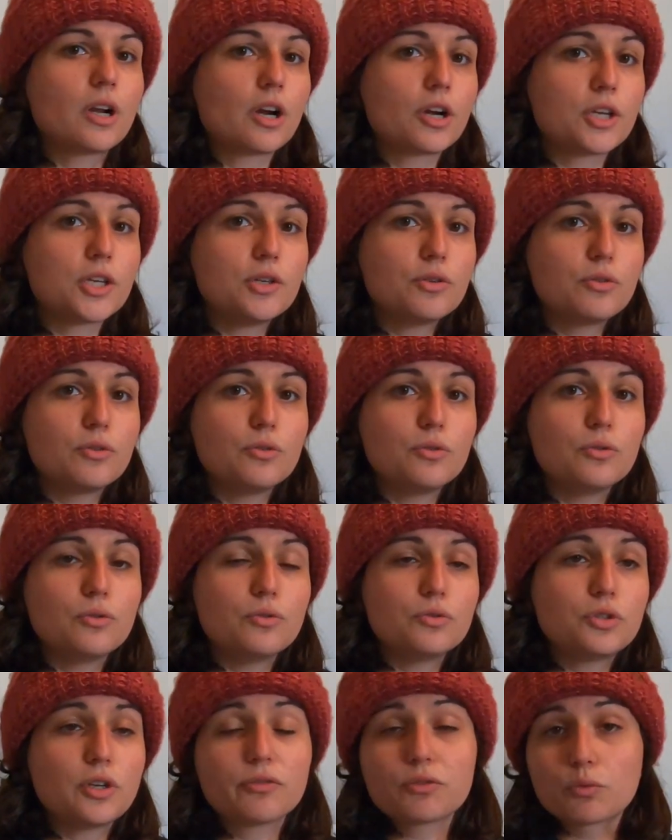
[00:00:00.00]
Do
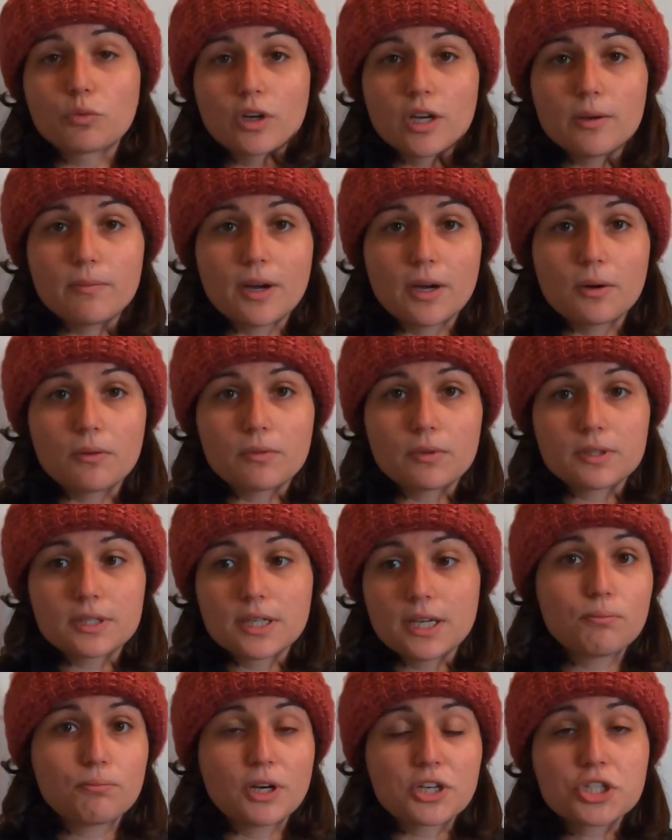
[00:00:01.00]
you have to worry about
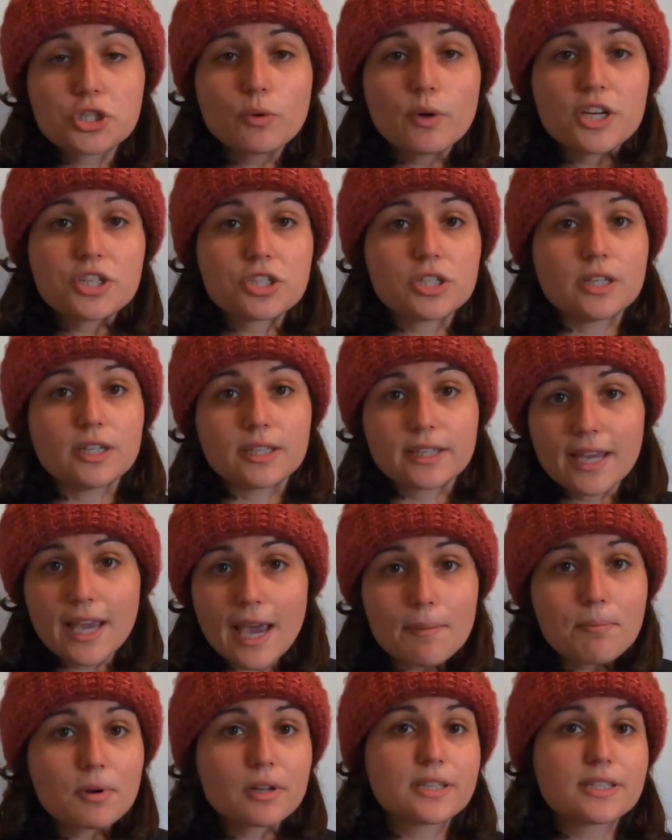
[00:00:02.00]
punctuation,
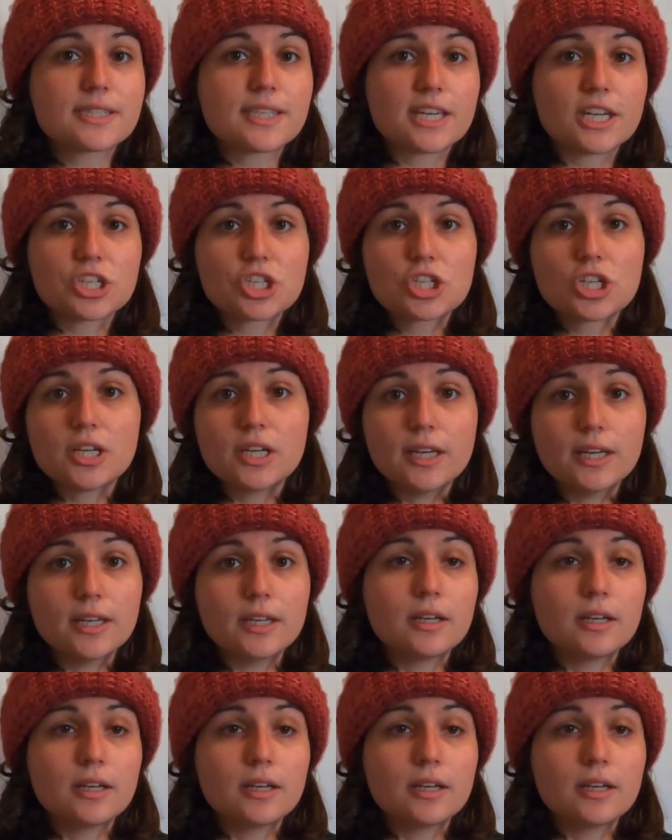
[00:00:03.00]
capitalization,